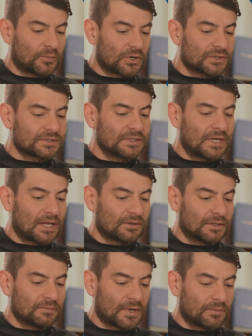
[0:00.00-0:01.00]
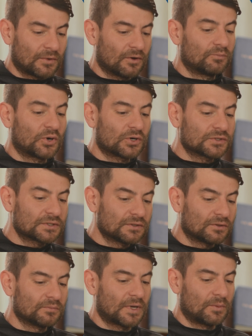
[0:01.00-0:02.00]
a
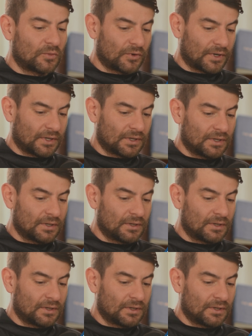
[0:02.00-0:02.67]
personal memory